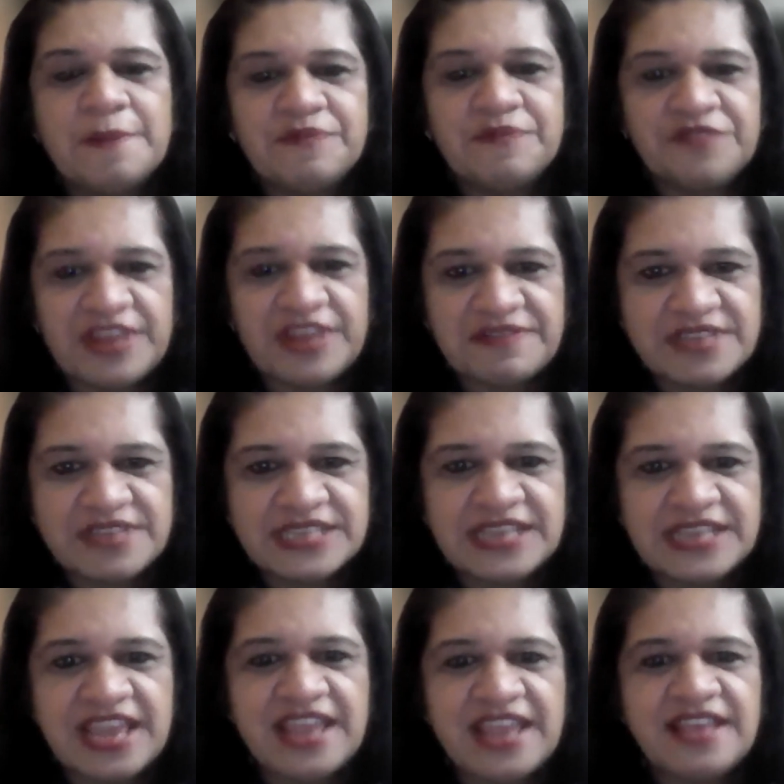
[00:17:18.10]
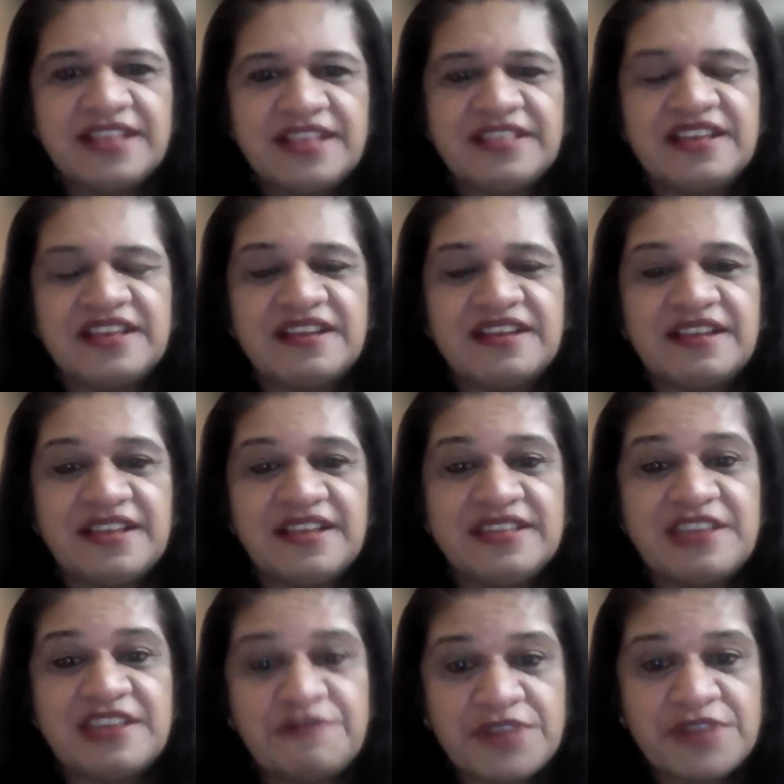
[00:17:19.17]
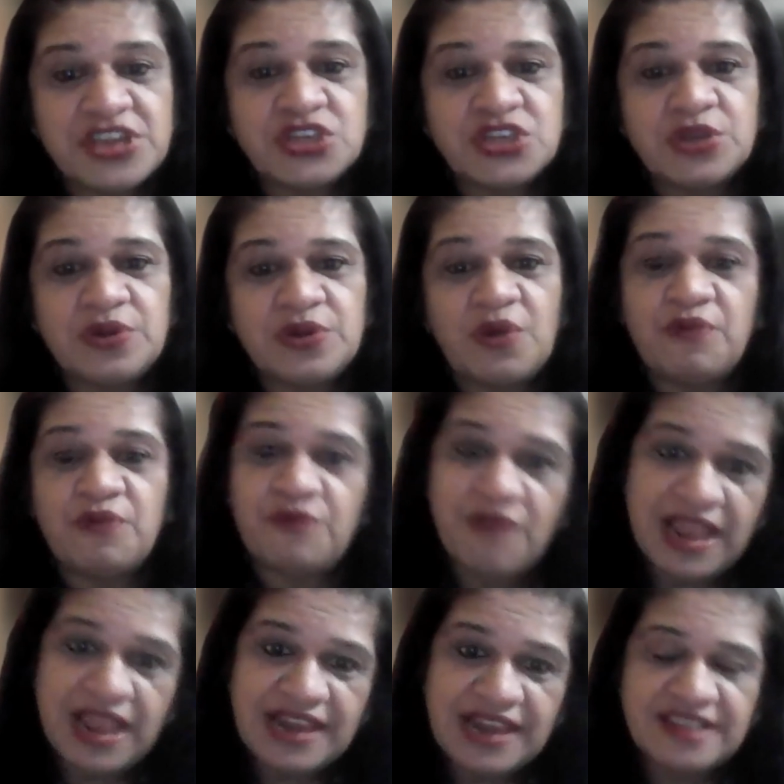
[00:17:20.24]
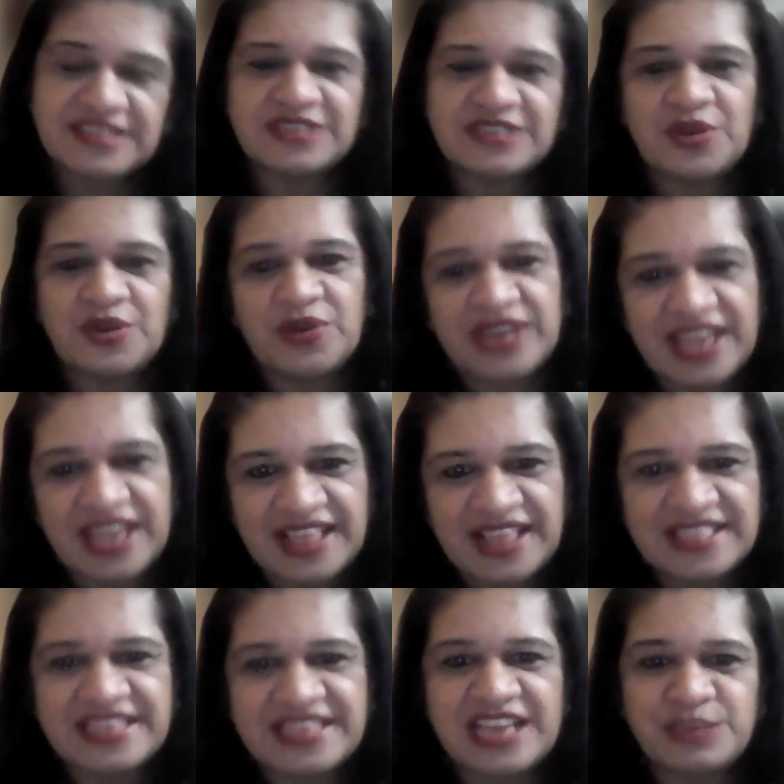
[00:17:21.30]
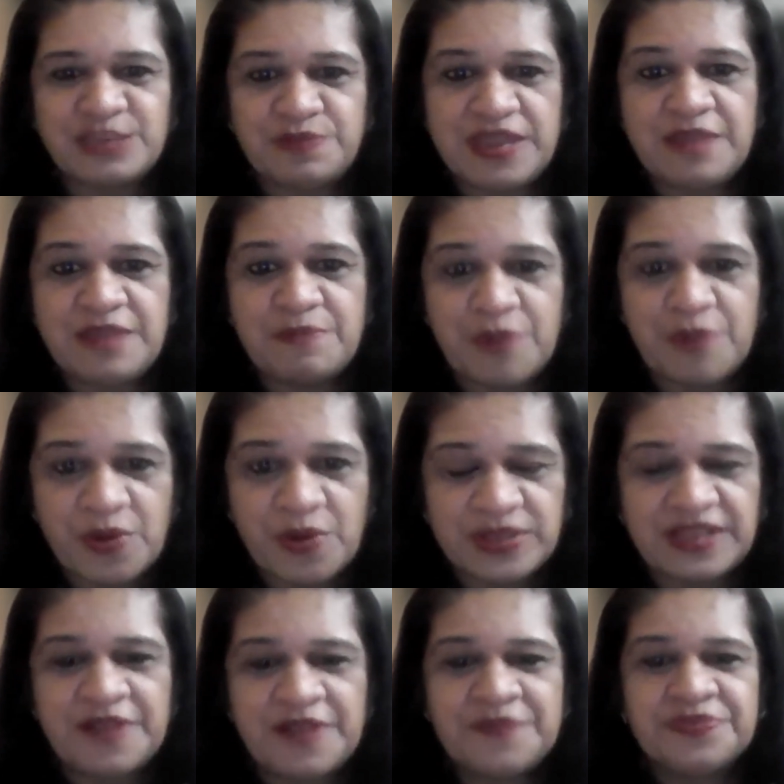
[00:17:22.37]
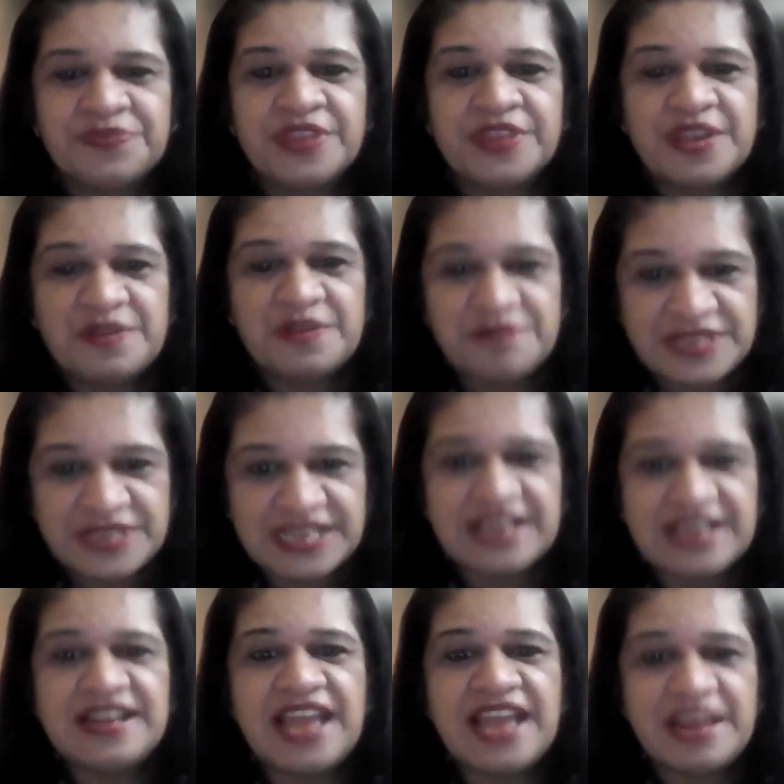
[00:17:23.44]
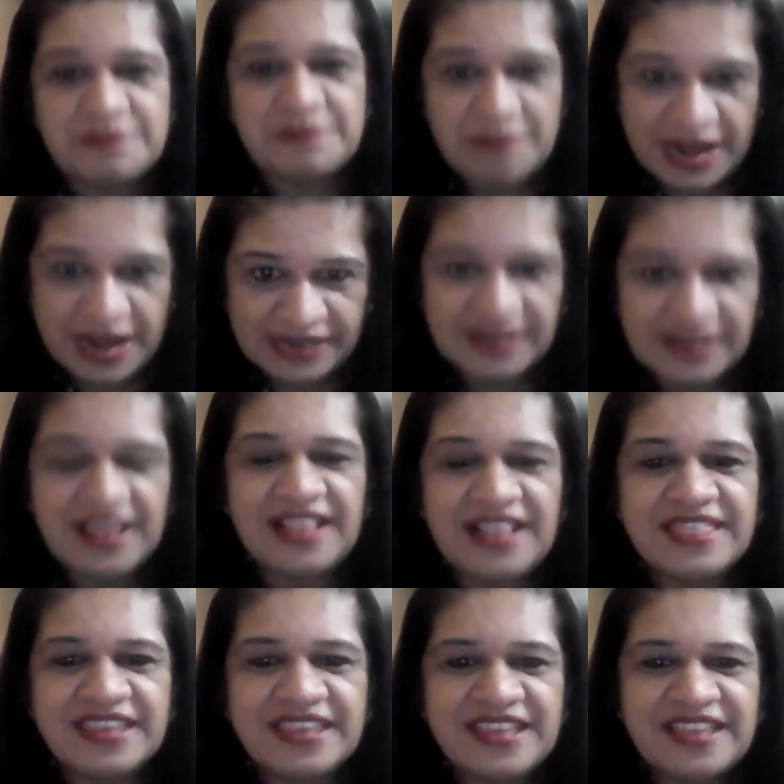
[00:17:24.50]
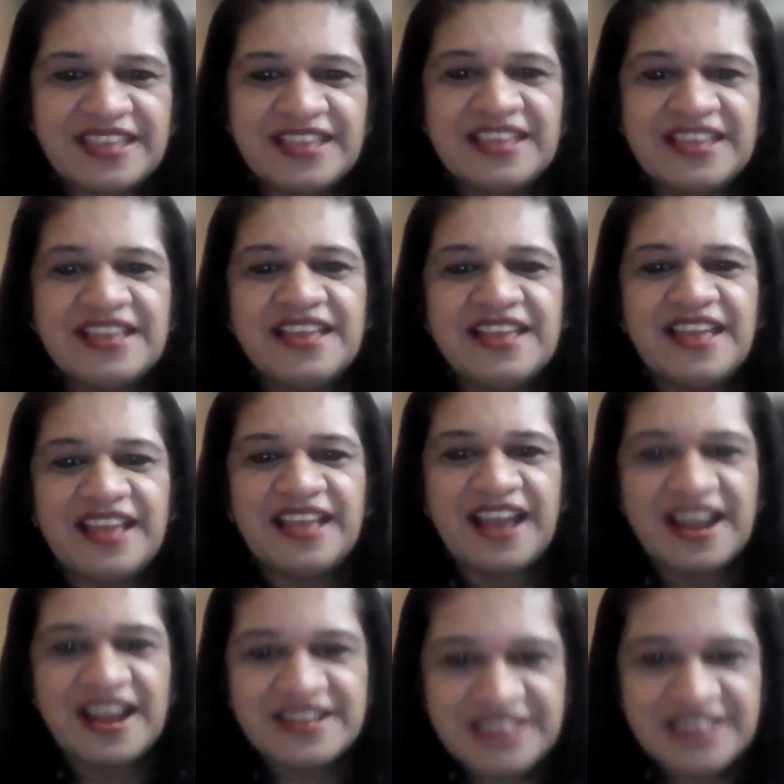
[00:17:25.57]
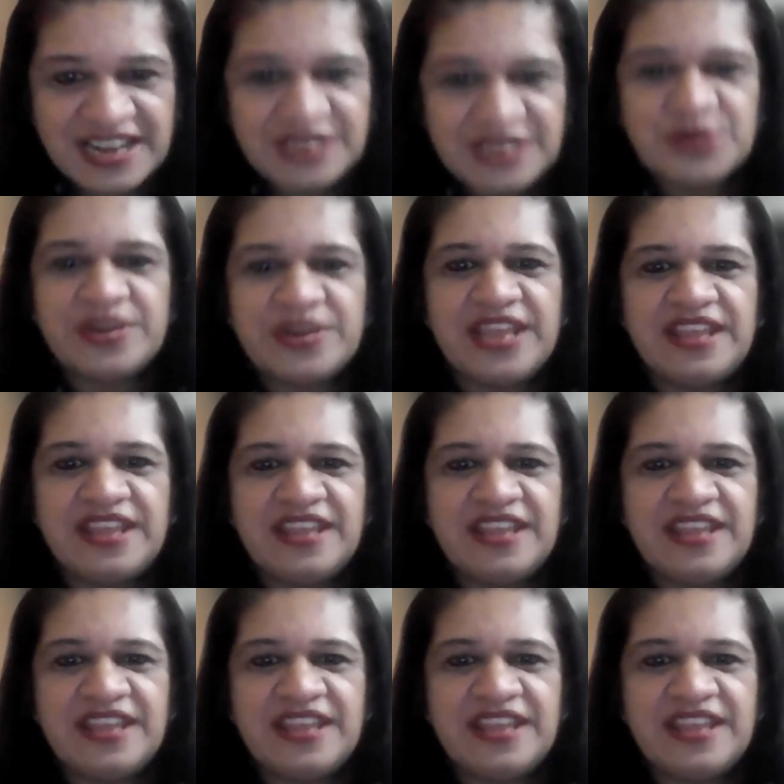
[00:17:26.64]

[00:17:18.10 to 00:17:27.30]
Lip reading: when we say the definition of wellness or health as being both physical and mental health, until today,